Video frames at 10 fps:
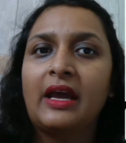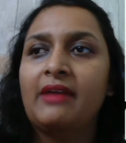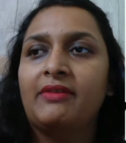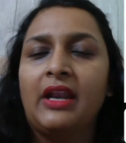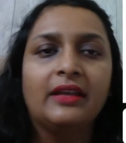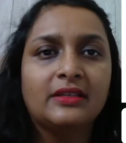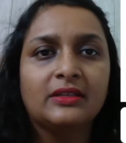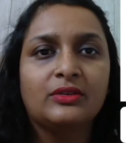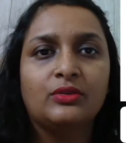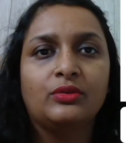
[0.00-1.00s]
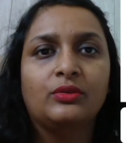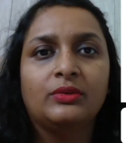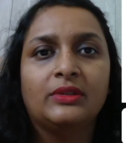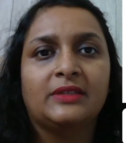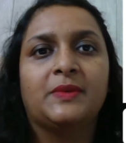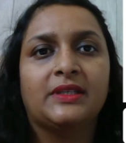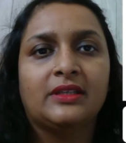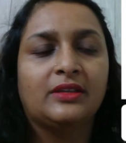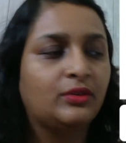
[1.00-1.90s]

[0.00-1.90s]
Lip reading: I have a license to do this business.